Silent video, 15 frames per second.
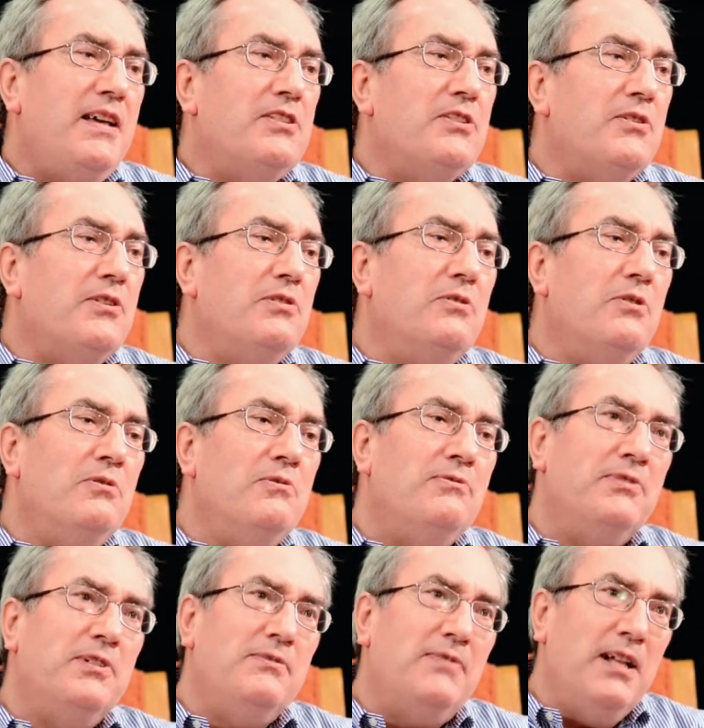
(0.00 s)
So the role
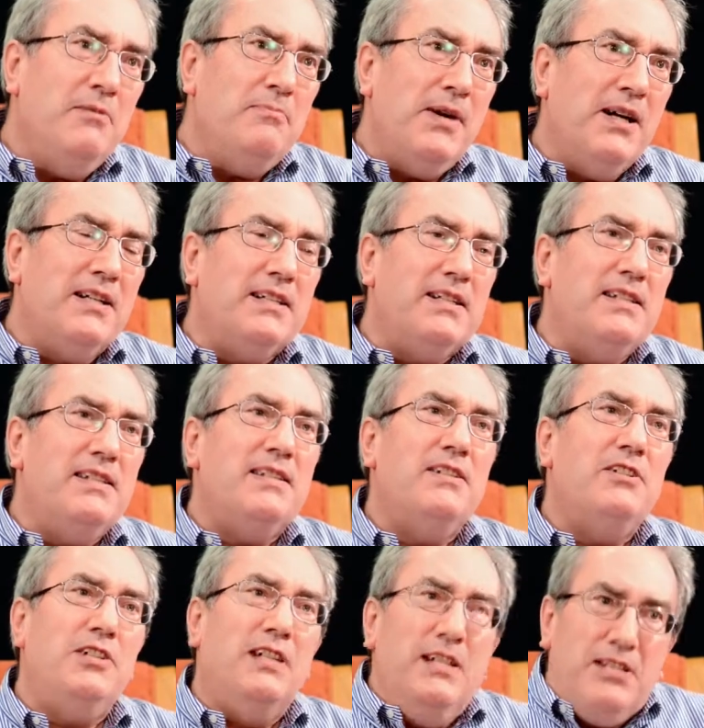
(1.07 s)
for Eval partners
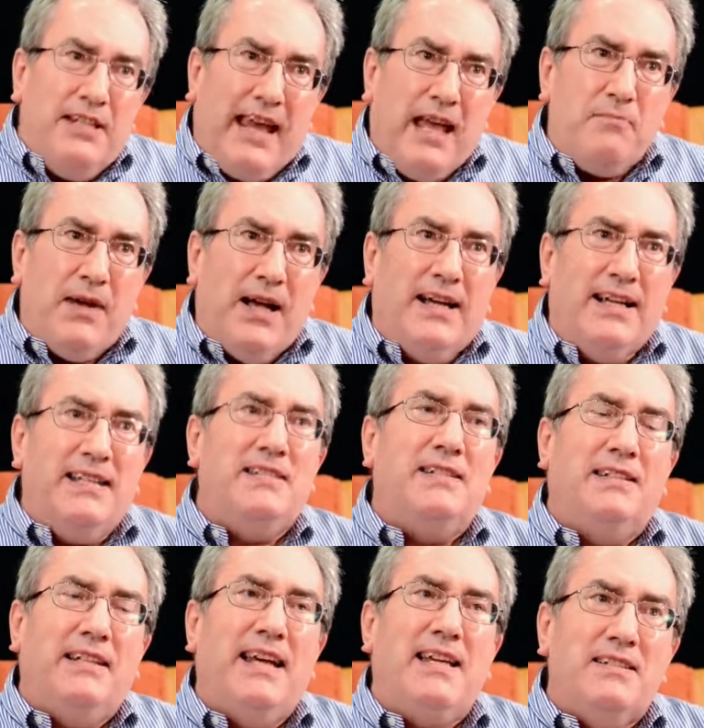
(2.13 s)
is really to get behind
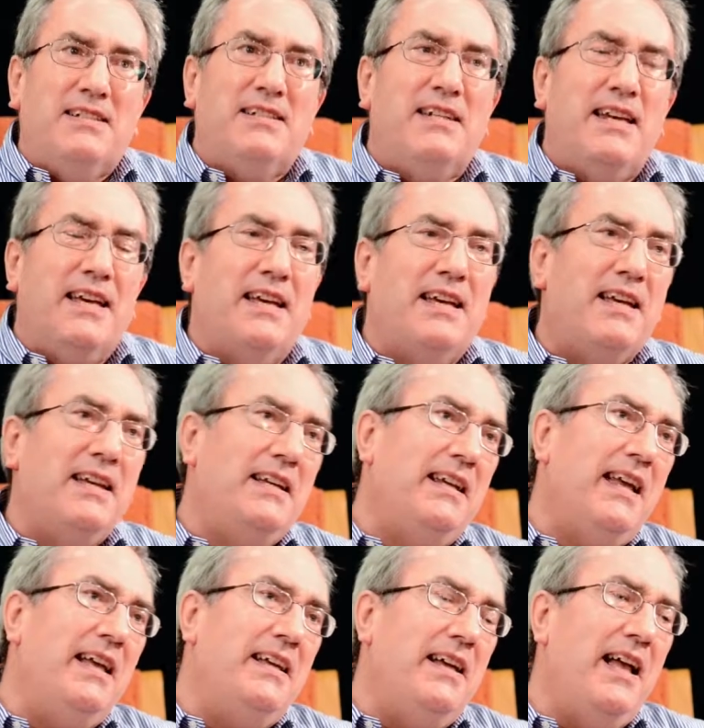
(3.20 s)
and get
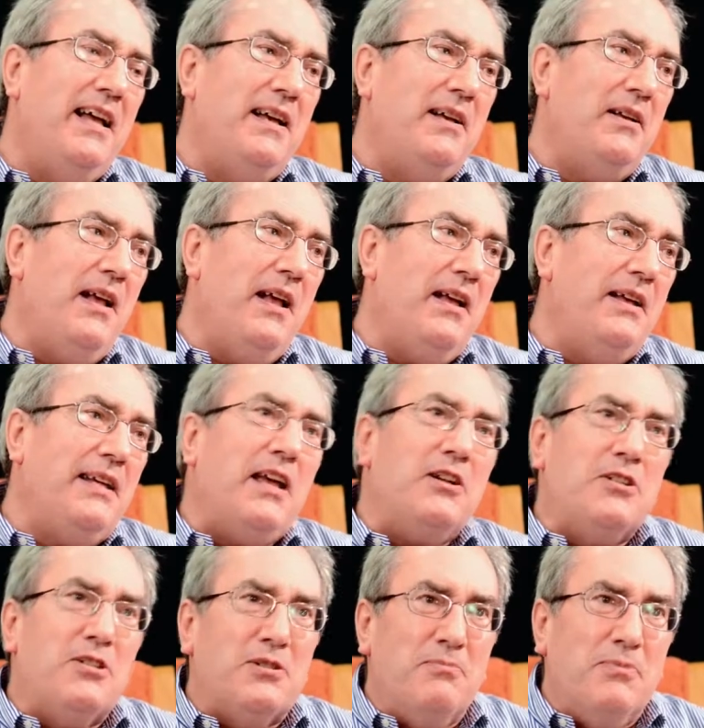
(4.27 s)

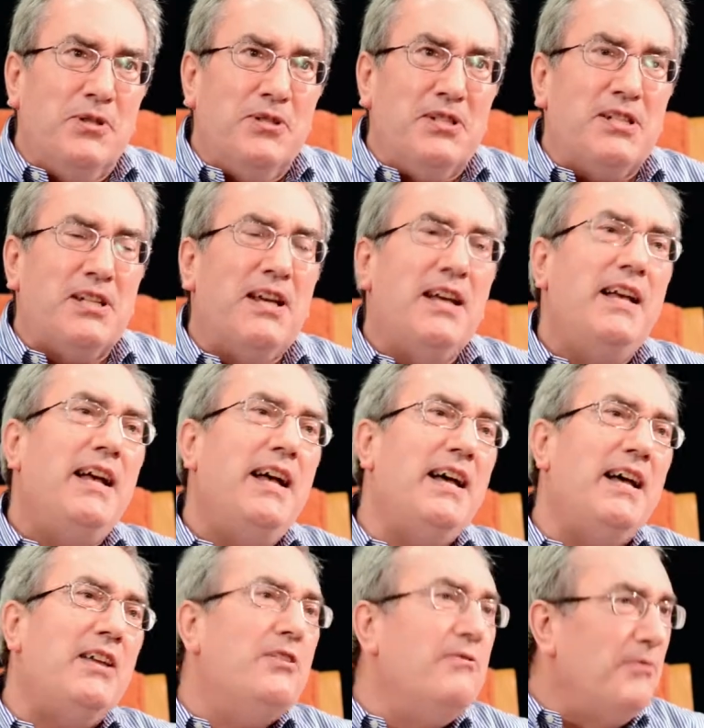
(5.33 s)
to support
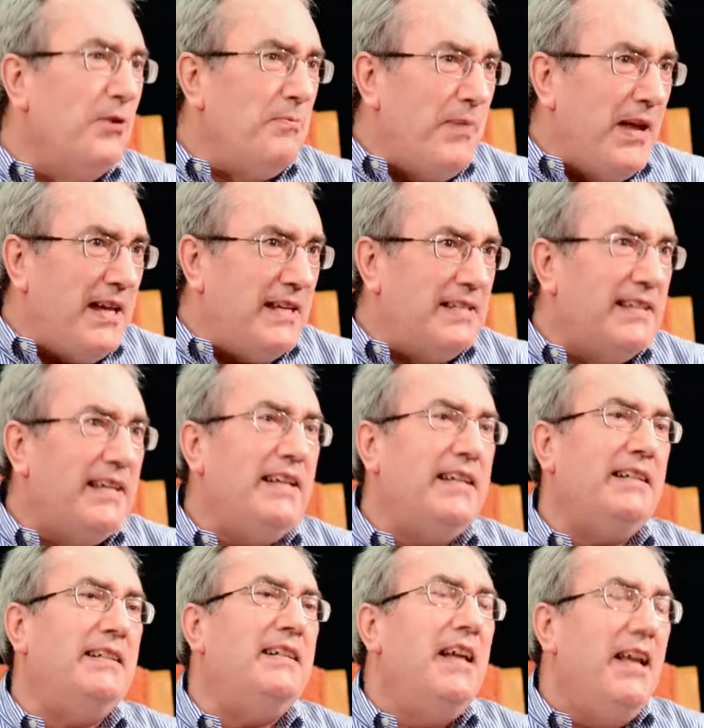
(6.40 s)
the VOPEs
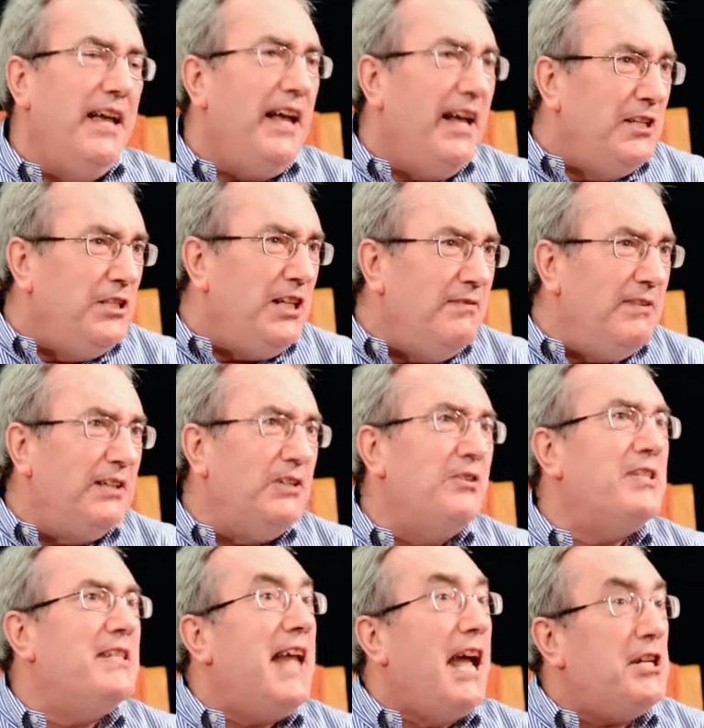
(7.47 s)
in achieving
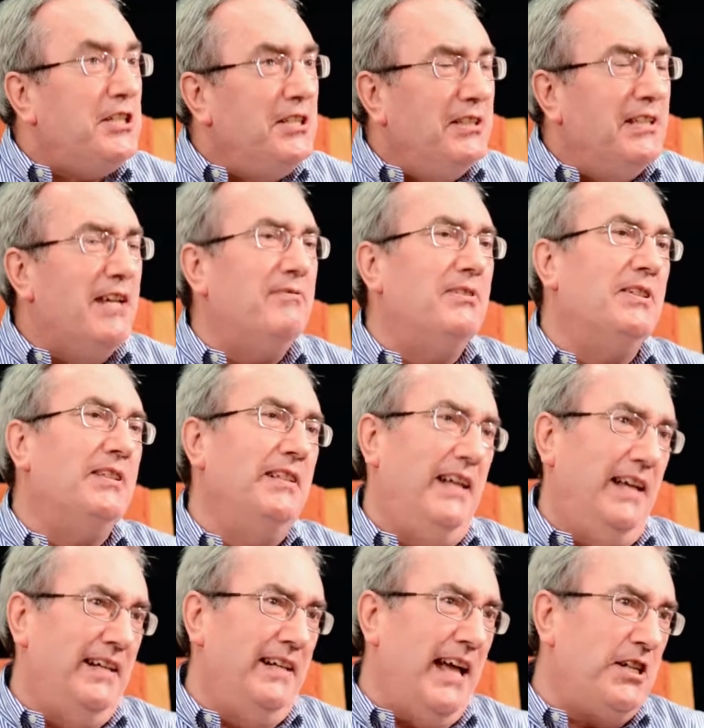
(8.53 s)
those national level
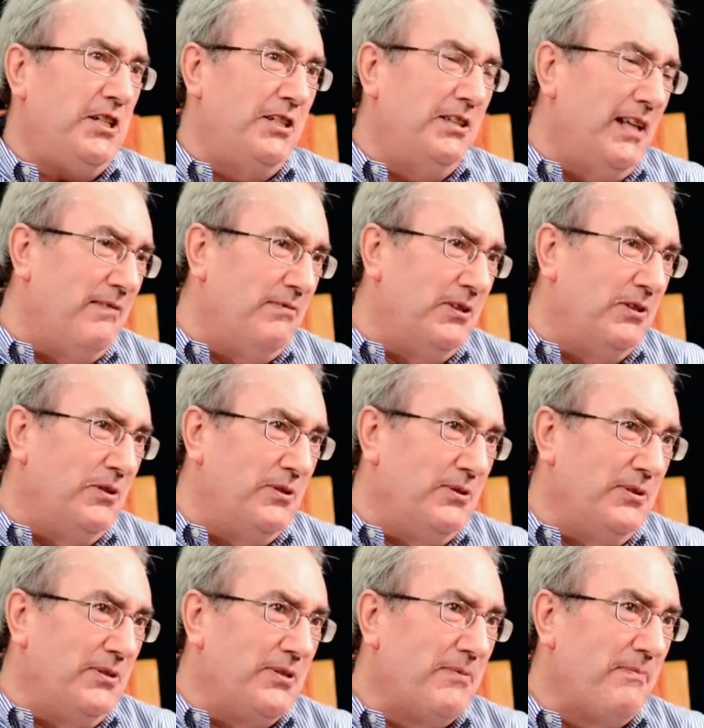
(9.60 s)

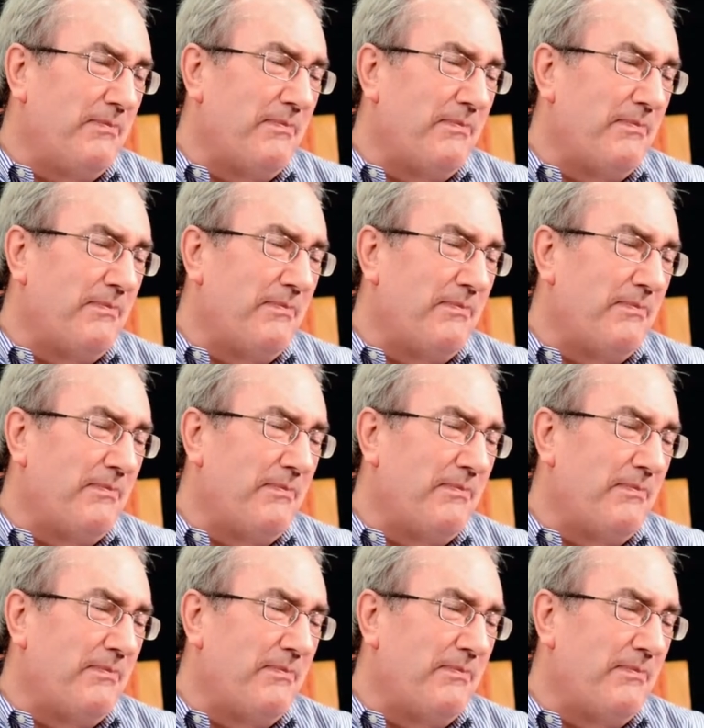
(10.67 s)
goals.